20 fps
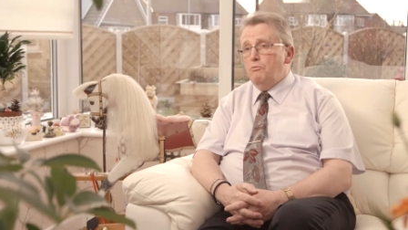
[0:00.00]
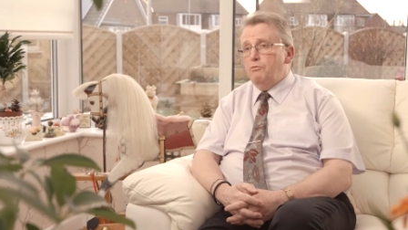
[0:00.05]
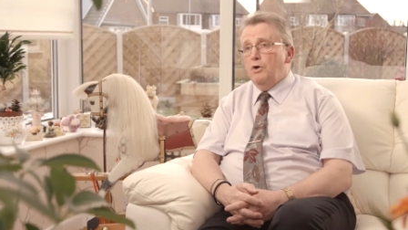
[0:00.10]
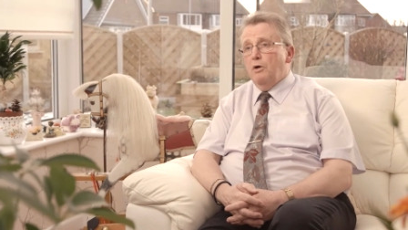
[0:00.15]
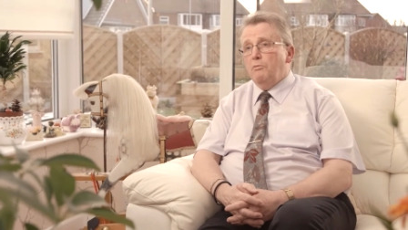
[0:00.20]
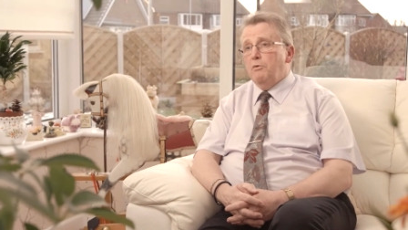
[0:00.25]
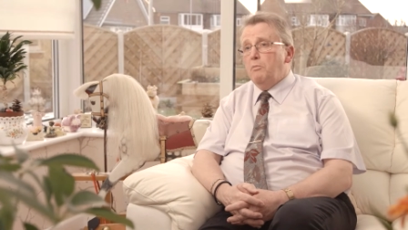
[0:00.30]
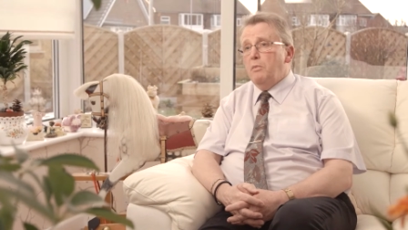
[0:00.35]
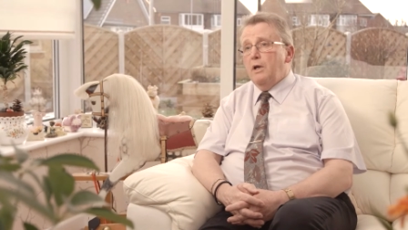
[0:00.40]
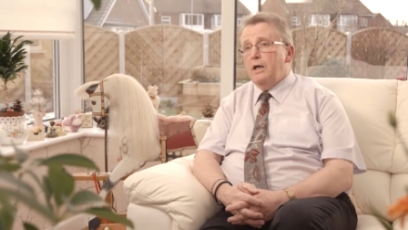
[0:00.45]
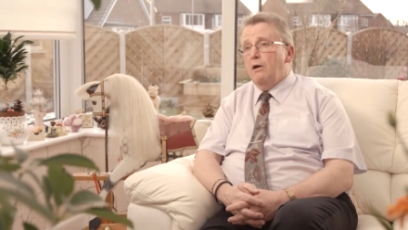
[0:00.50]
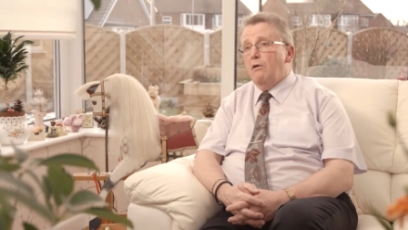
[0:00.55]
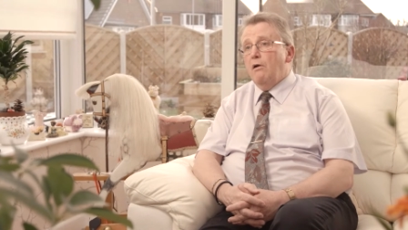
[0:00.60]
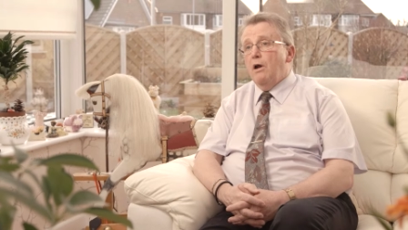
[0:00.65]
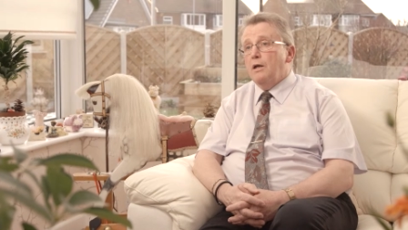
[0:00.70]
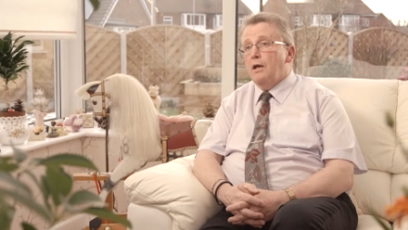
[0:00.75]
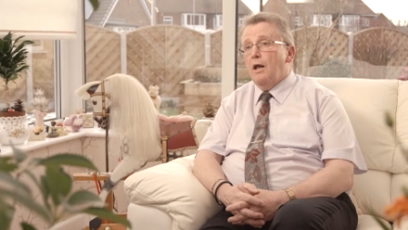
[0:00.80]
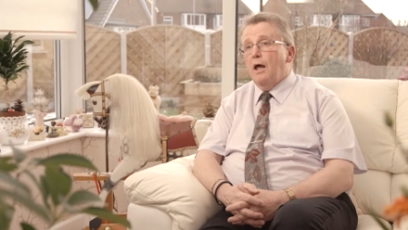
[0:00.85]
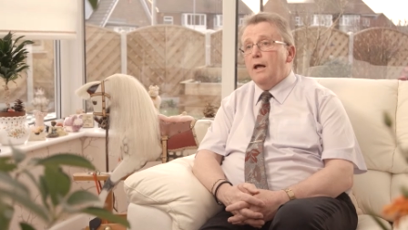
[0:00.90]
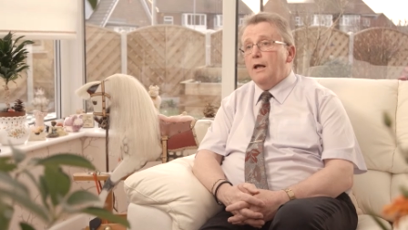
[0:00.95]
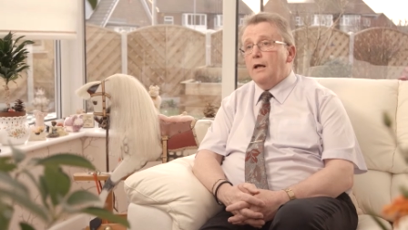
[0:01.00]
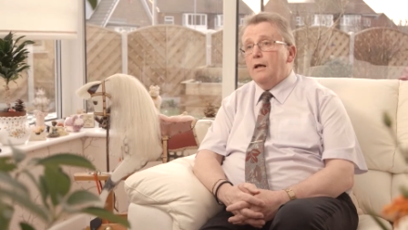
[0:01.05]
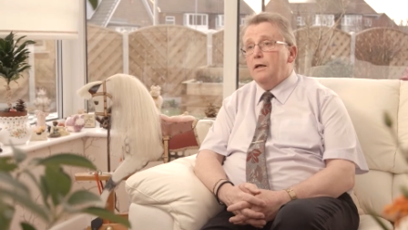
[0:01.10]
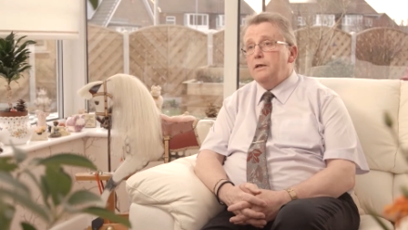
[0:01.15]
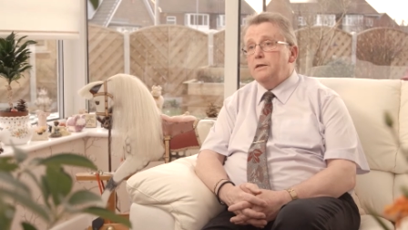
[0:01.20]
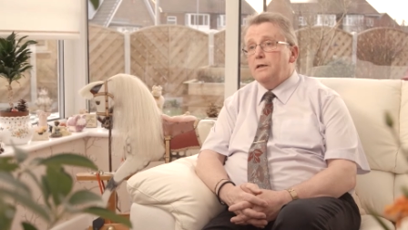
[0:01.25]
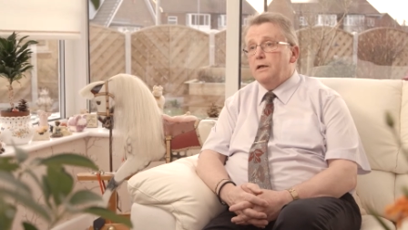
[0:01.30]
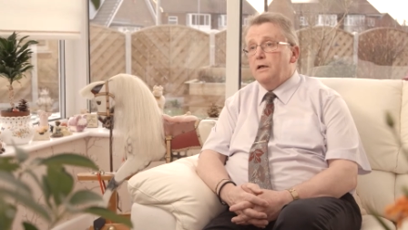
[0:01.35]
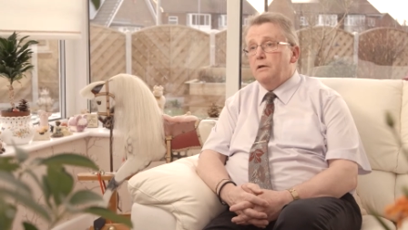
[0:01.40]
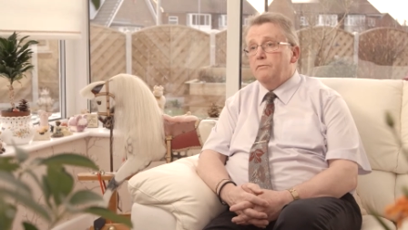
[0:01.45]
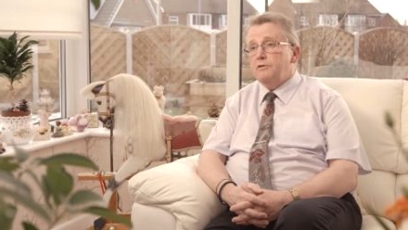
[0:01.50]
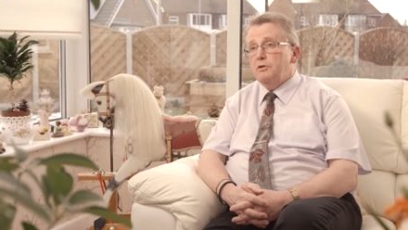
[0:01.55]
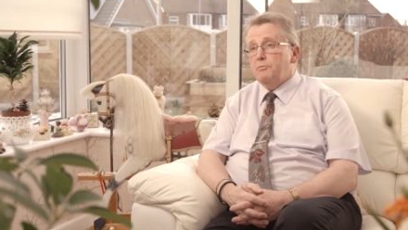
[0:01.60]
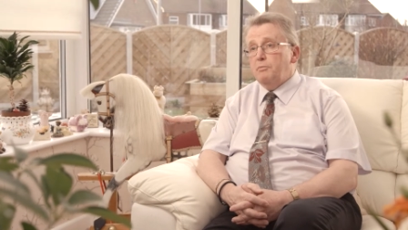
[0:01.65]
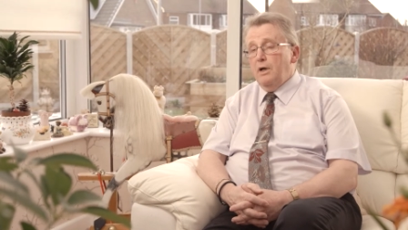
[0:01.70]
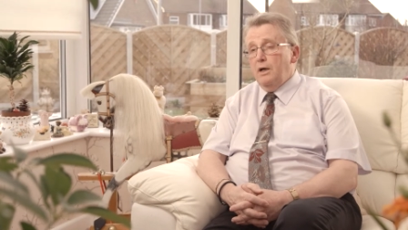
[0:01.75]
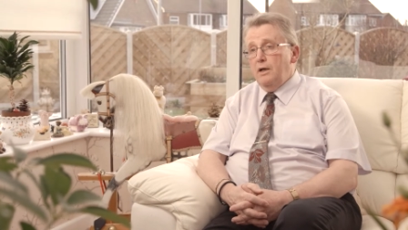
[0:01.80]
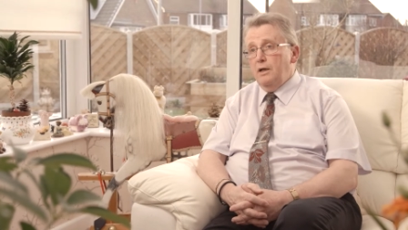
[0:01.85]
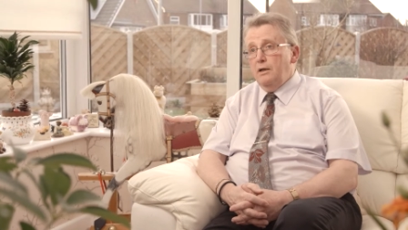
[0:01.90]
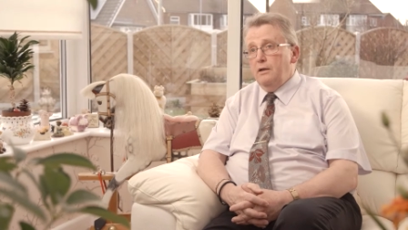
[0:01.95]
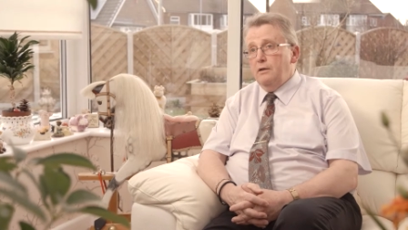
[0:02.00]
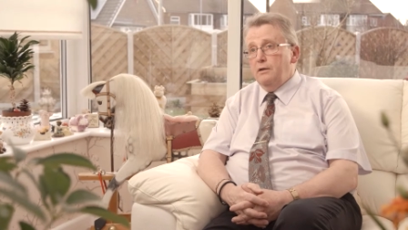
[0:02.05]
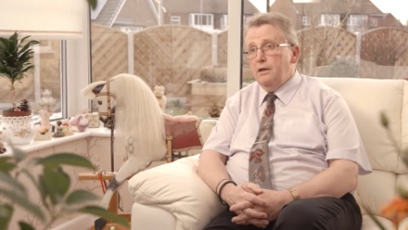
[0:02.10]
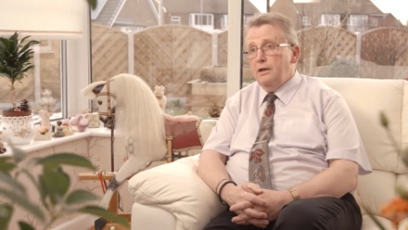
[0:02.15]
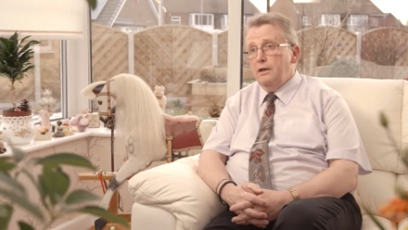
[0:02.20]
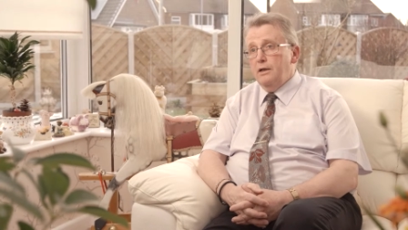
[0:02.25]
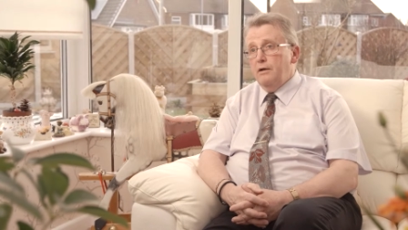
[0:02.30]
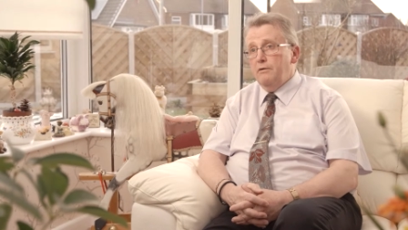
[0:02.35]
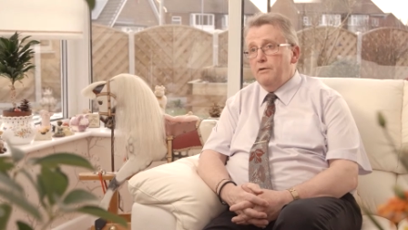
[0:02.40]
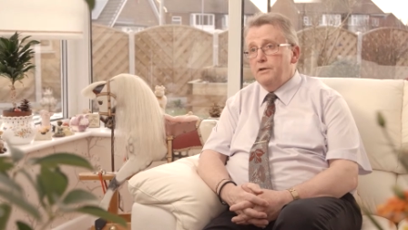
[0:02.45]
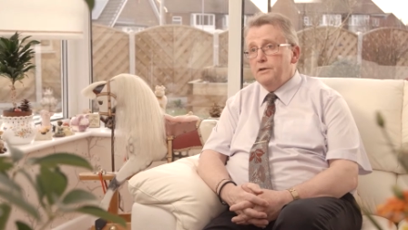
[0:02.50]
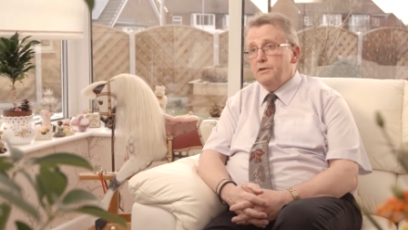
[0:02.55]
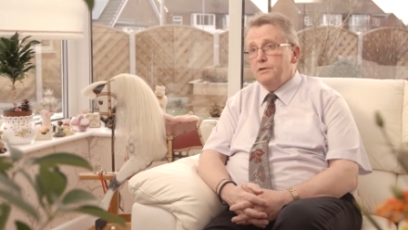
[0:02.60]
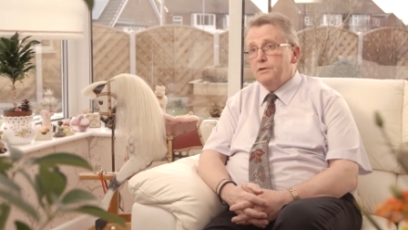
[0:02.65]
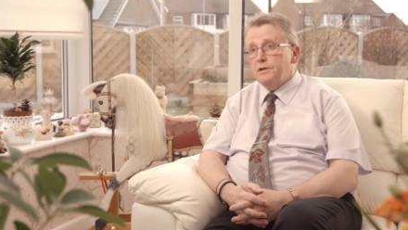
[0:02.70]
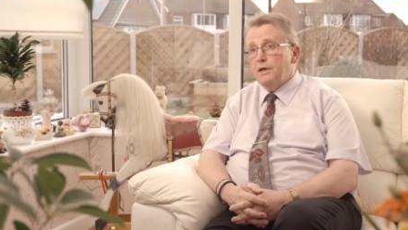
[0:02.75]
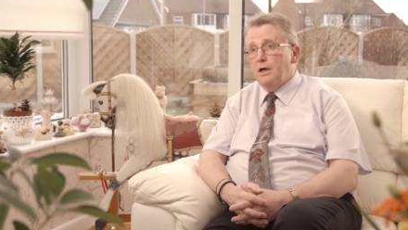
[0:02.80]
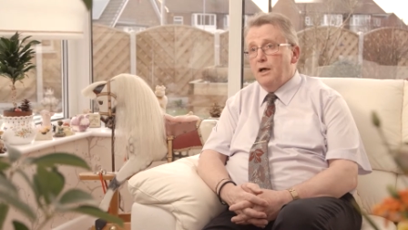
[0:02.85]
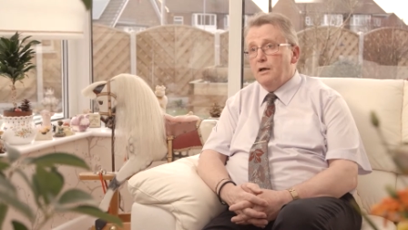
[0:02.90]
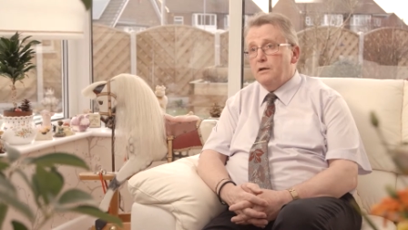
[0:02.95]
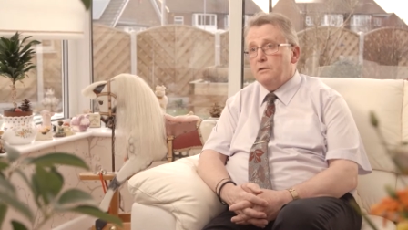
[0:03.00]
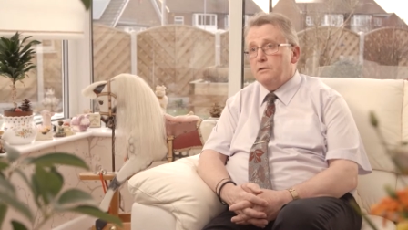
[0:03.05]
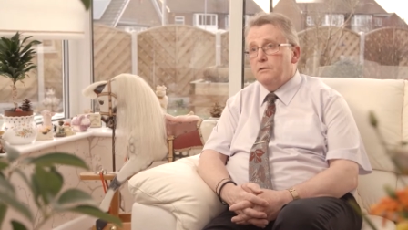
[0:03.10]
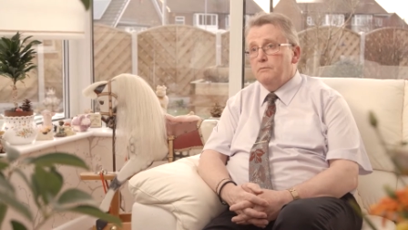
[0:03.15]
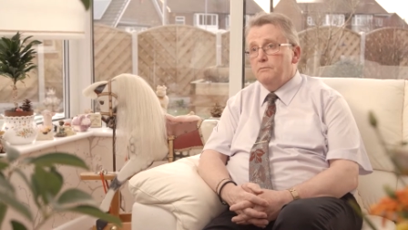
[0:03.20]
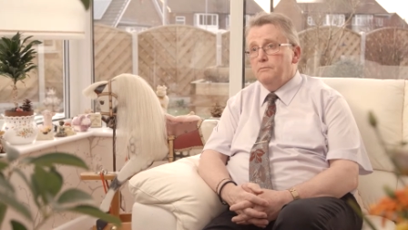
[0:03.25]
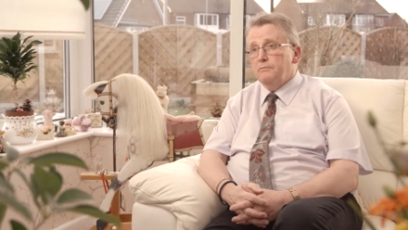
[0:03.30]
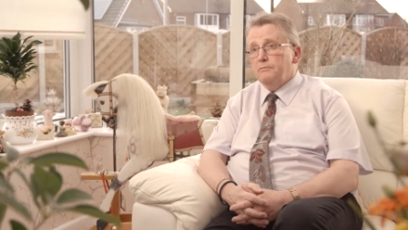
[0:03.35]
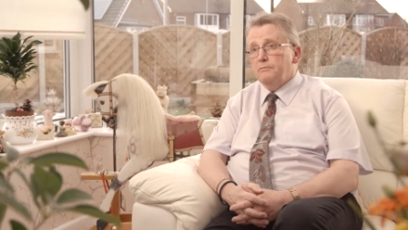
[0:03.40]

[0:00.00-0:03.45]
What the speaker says: probably are unlikely to have to pay inheritance tax.